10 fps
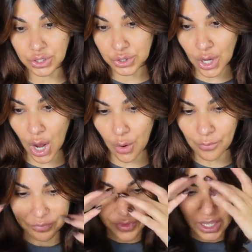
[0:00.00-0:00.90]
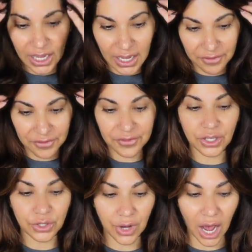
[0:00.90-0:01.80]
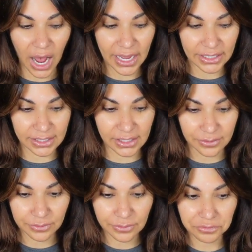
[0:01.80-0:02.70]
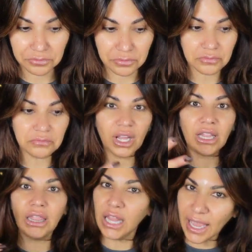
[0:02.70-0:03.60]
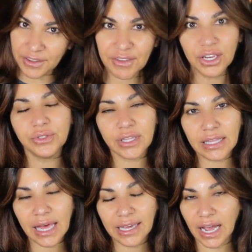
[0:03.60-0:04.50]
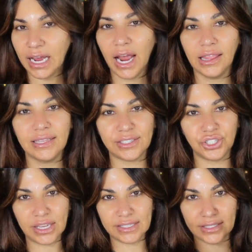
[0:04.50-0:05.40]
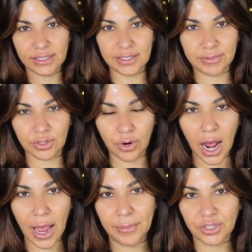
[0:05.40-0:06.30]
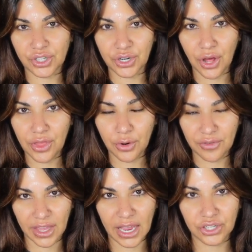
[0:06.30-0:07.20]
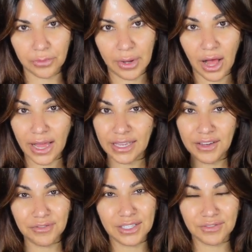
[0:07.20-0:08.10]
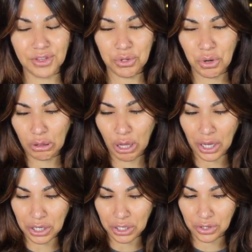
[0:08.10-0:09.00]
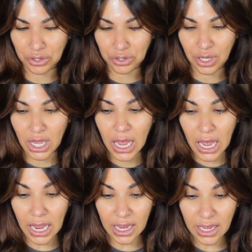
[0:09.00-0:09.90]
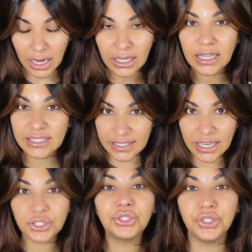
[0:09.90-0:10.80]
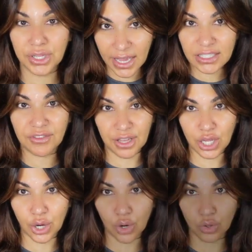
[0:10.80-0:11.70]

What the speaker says: So if you guys like videos like that, I highly suggest to subscribe, turn on the notification bell, and give this video a like. And let's get into today's video.